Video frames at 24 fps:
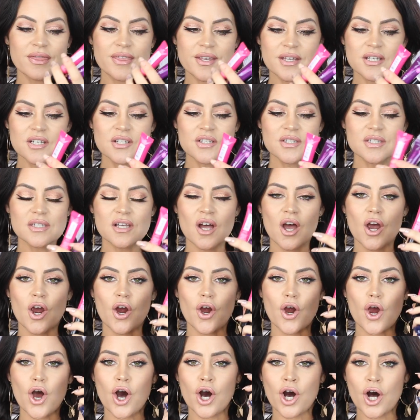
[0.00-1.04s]
These
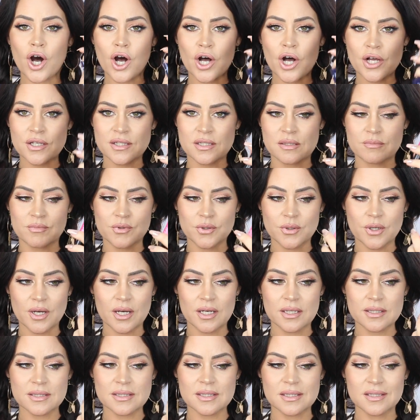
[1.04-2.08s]
are awesome, you
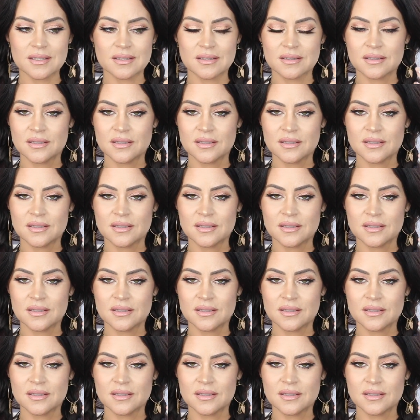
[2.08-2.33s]
guys.